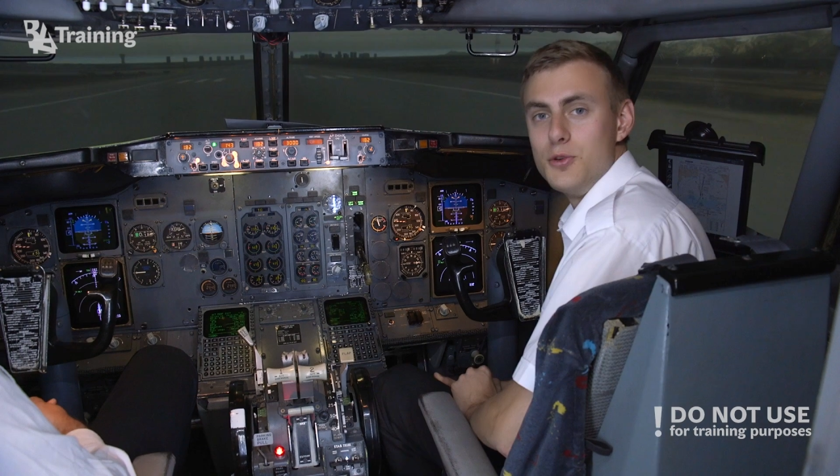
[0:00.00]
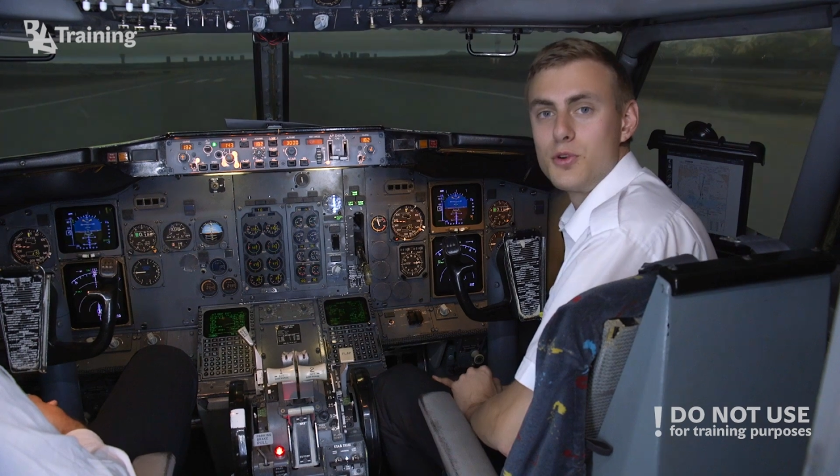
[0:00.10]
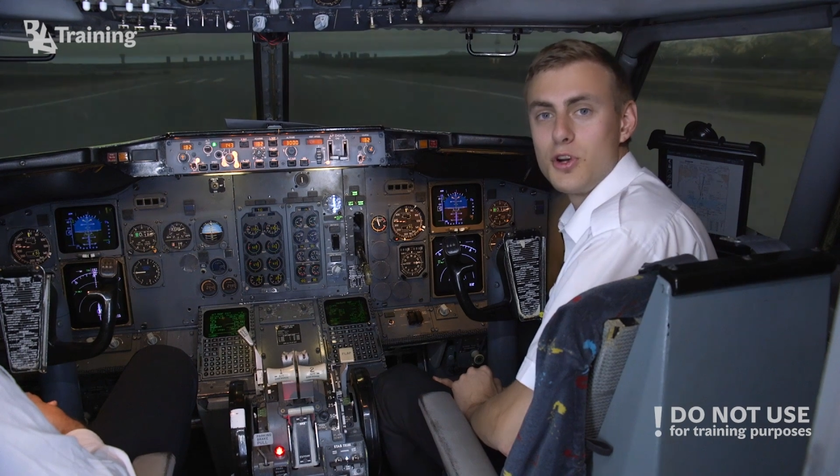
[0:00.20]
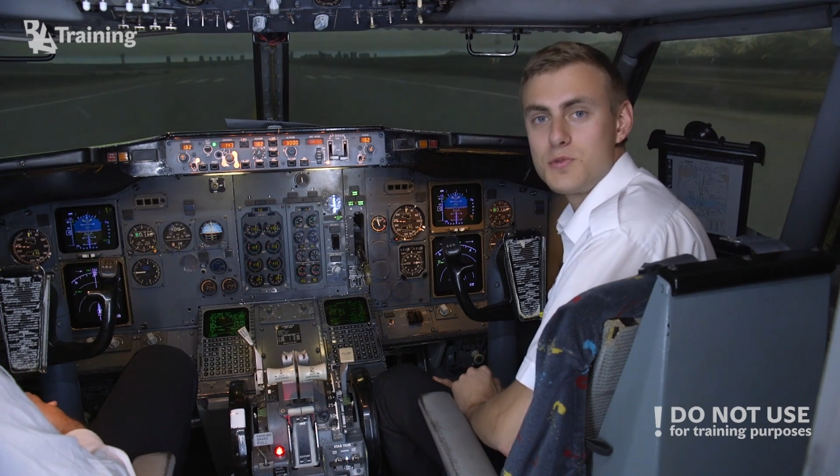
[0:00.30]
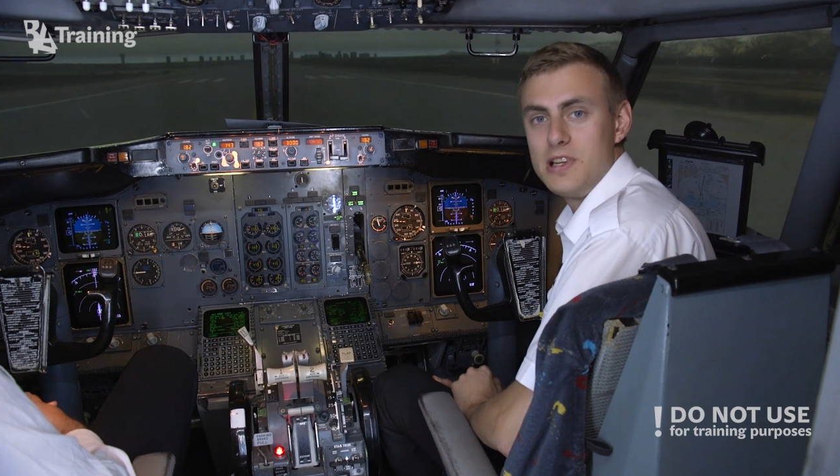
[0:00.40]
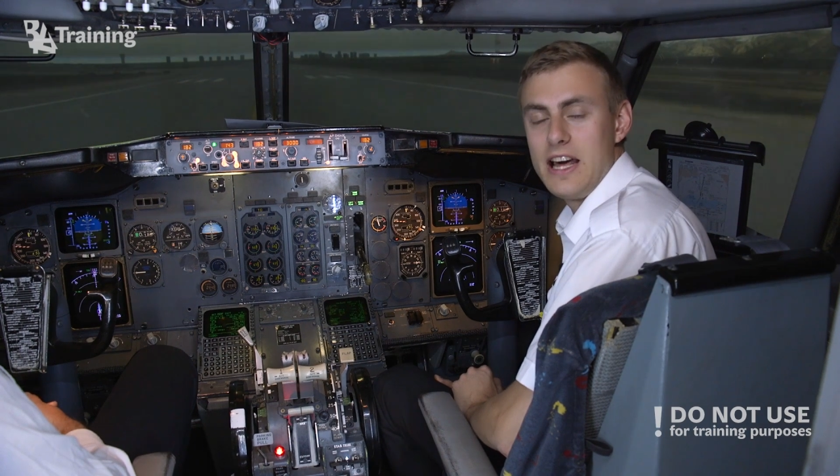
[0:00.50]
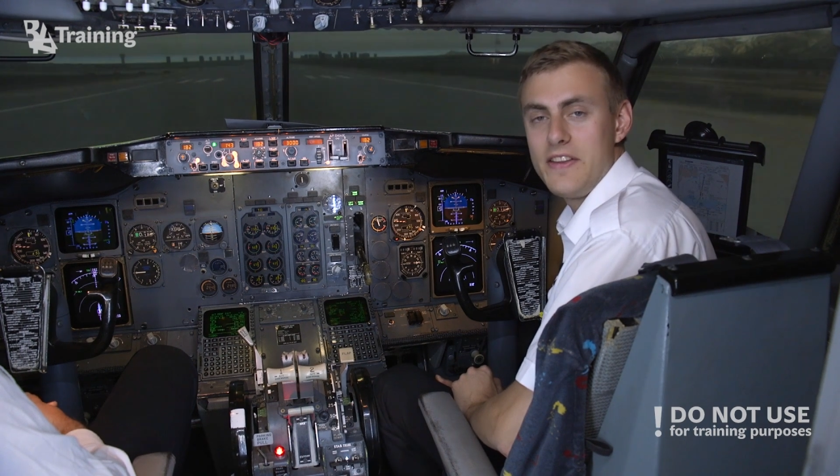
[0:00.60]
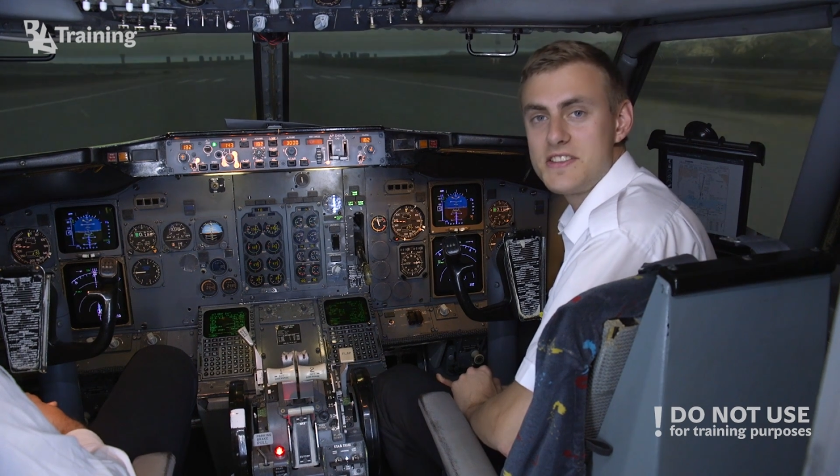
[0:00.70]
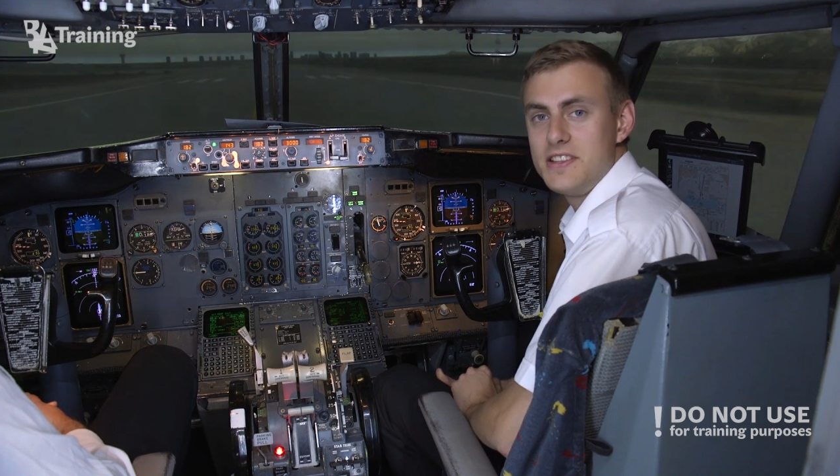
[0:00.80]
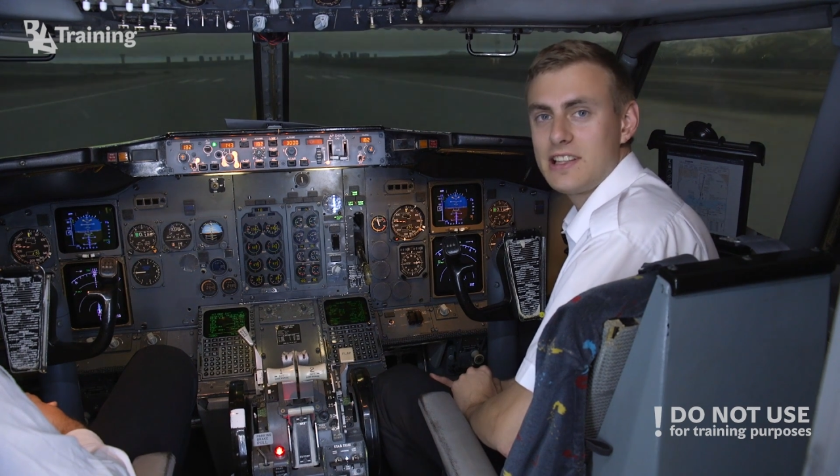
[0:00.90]
do crosswind
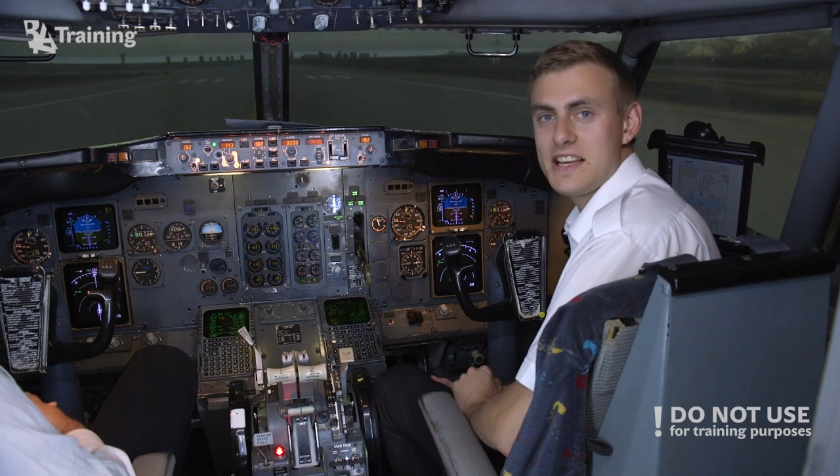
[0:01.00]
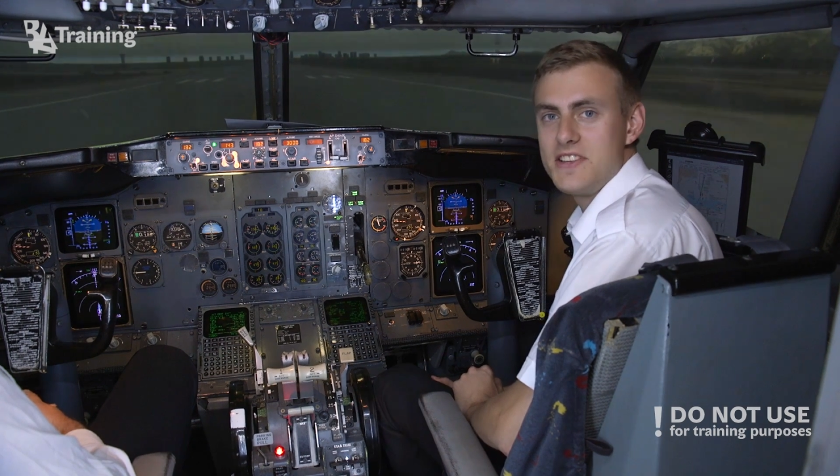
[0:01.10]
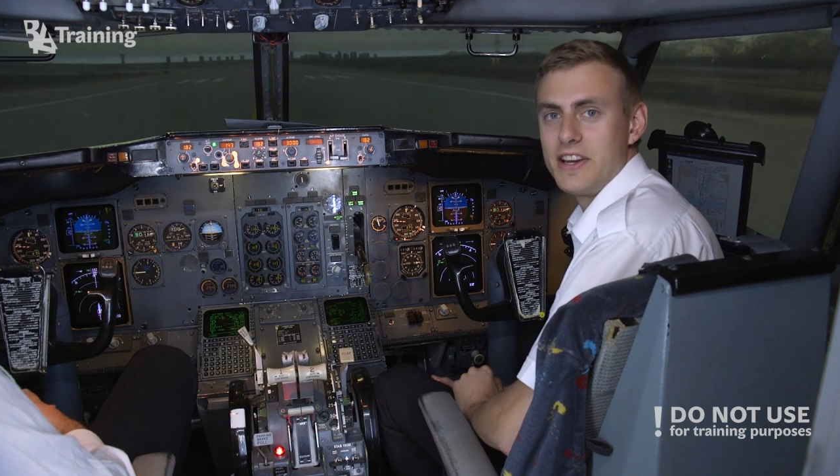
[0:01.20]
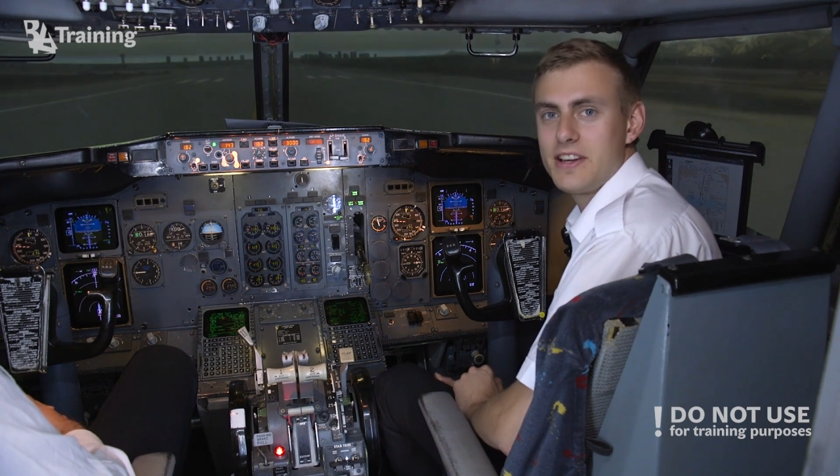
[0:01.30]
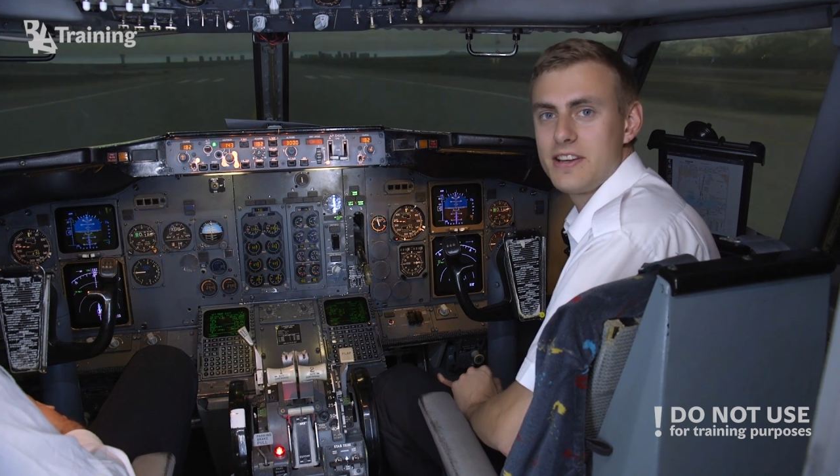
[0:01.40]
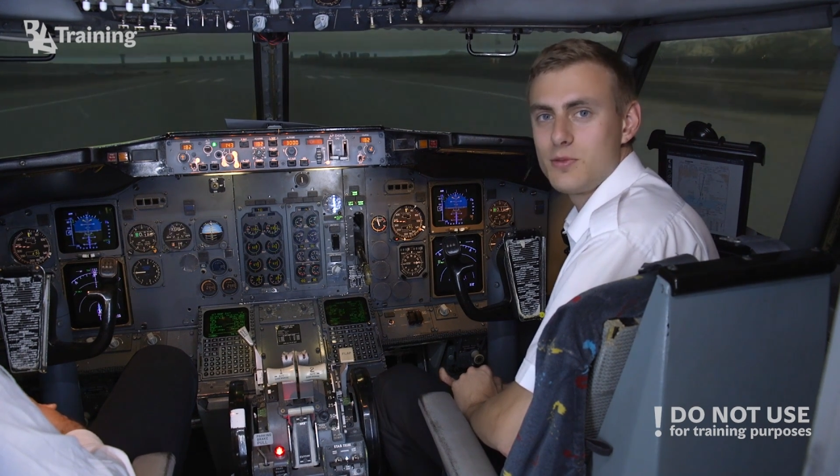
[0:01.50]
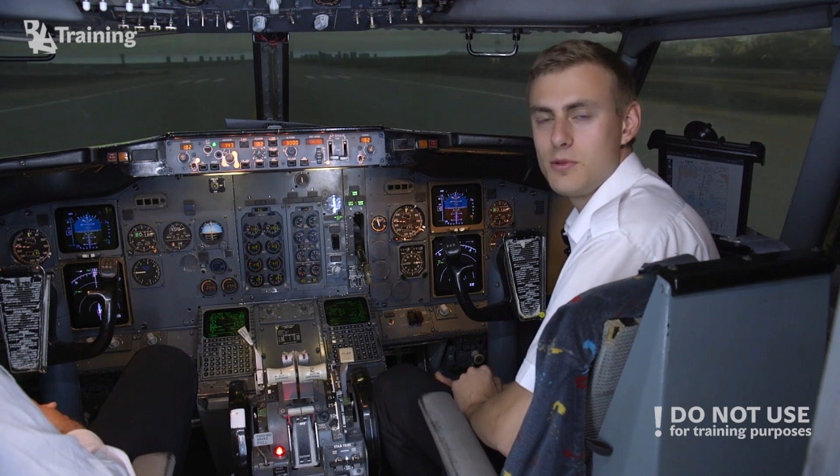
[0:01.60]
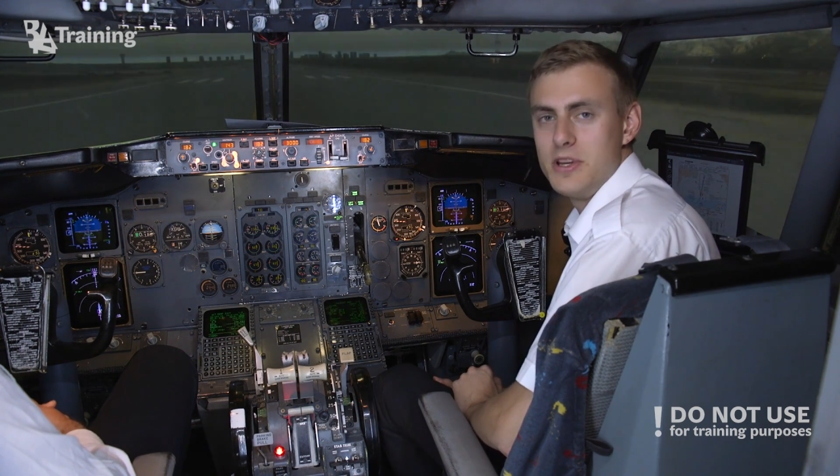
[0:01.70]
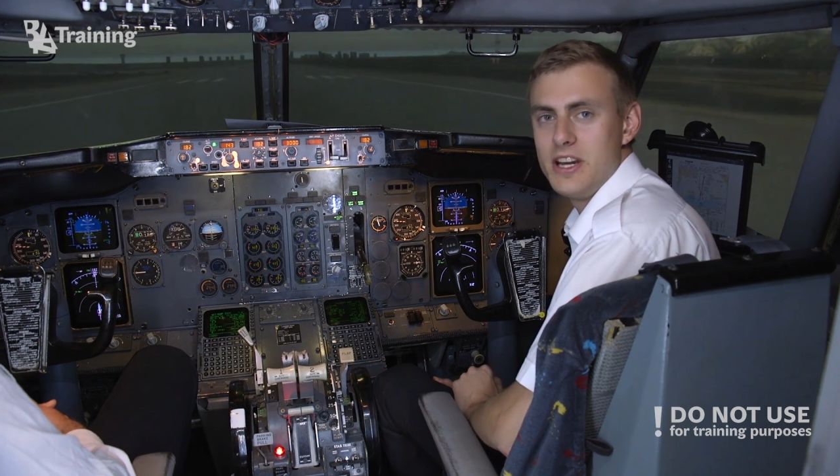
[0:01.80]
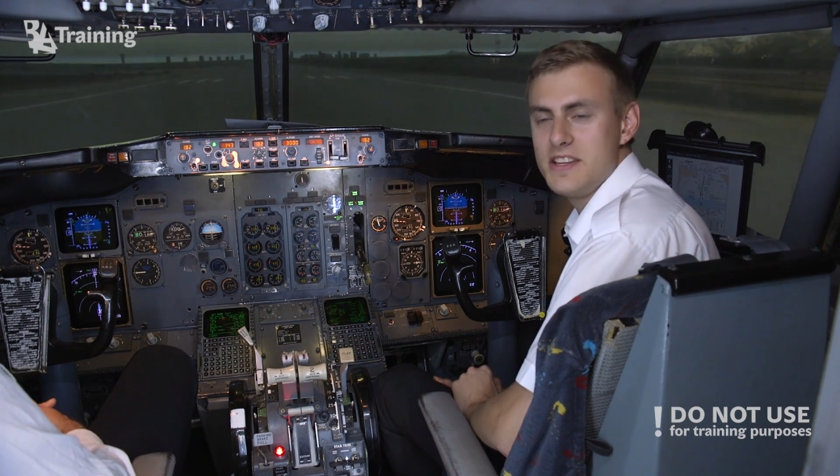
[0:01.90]
landings in the classic. It
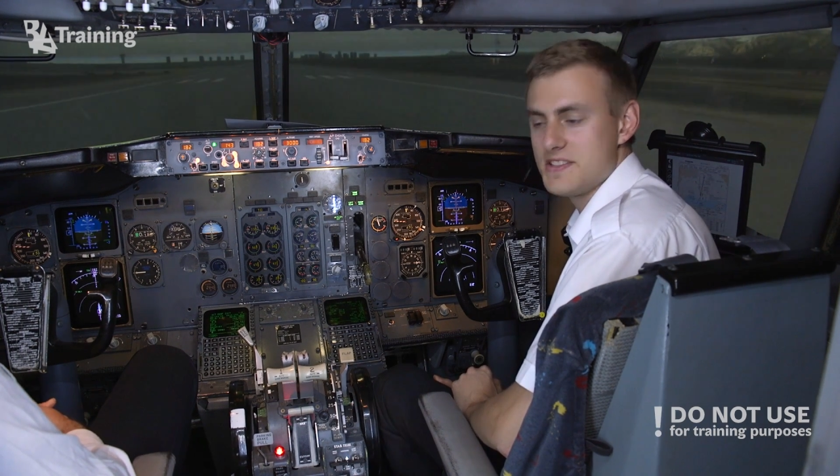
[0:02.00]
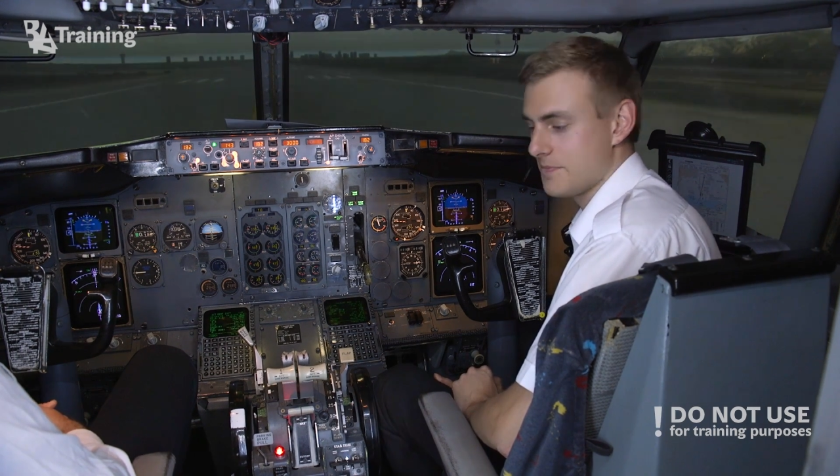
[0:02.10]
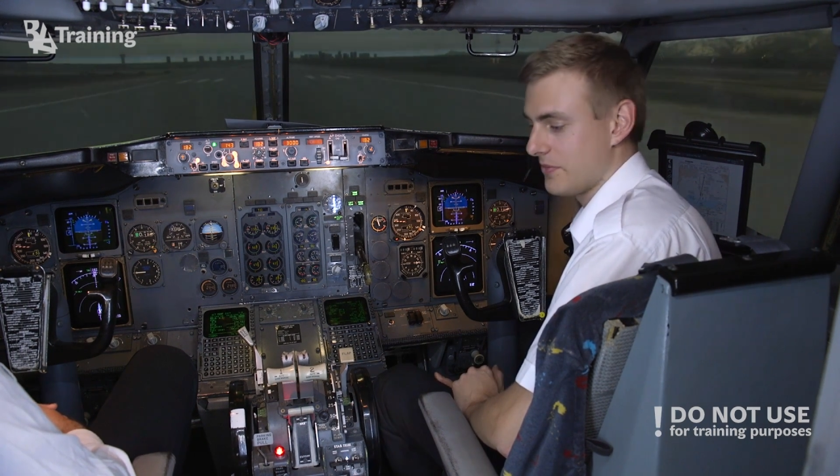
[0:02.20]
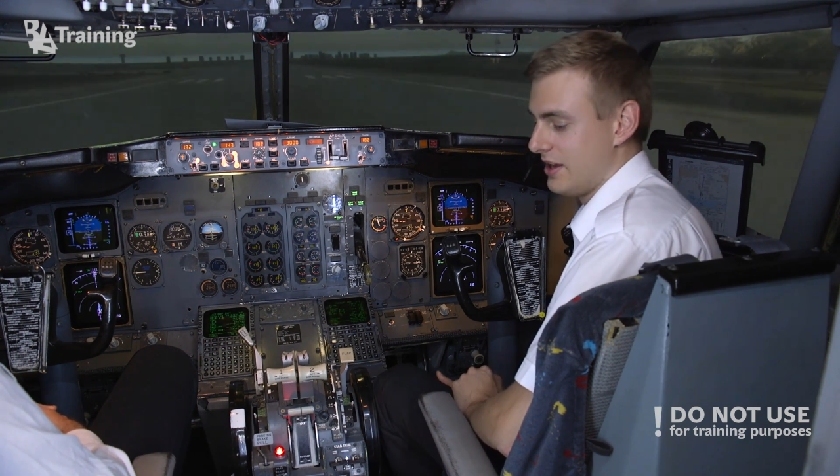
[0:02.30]
would be nice.